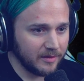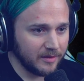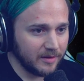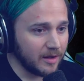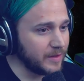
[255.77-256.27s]

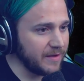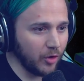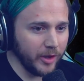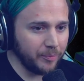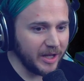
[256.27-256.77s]
They've
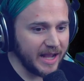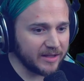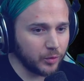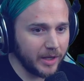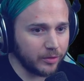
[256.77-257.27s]
only played
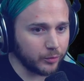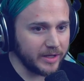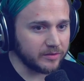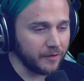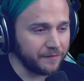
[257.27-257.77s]
X23
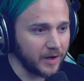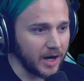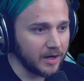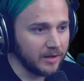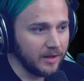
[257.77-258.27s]
so
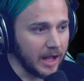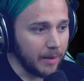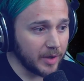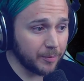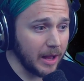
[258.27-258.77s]
far. I'm
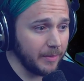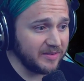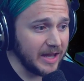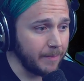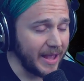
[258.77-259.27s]
going to probably
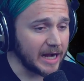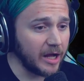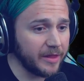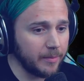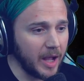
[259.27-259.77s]
snap back on
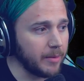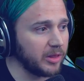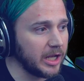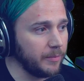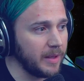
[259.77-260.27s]
them. I'm a
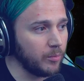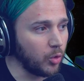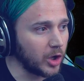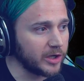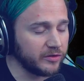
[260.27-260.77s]
little bit
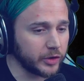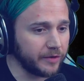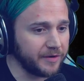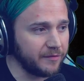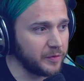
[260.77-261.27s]
more
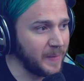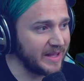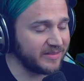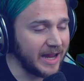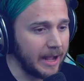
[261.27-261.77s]
conservative with my
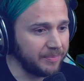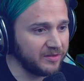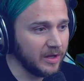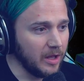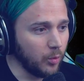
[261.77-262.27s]
snaps
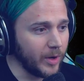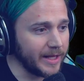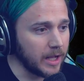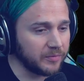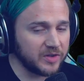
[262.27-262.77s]
when it
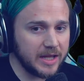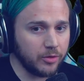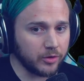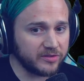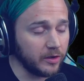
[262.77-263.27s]
comes to
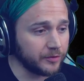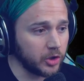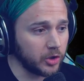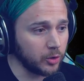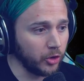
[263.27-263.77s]
either
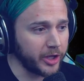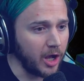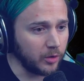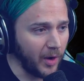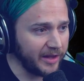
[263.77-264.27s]
Silver or Gold
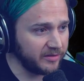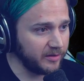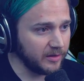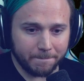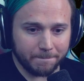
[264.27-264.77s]
Conquest.
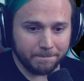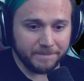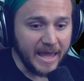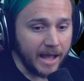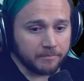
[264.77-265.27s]

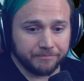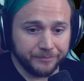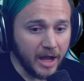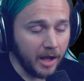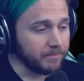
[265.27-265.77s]
Yeah,
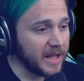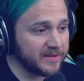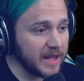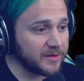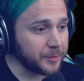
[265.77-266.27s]
no,
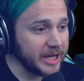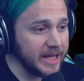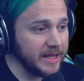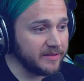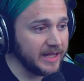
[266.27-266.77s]
it's pretty
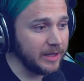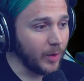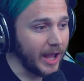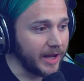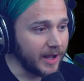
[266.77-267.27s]
easy
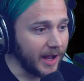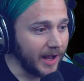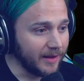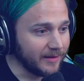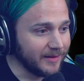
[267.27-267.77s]
when
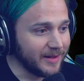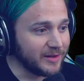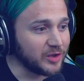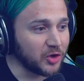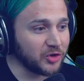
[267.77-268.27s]

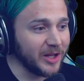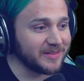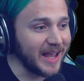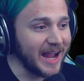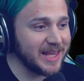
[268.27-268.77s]
social
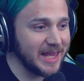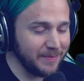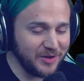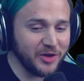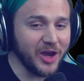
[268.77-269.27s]
anxiety keeps
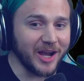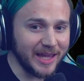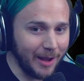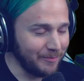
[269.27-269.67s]
you young. Yep.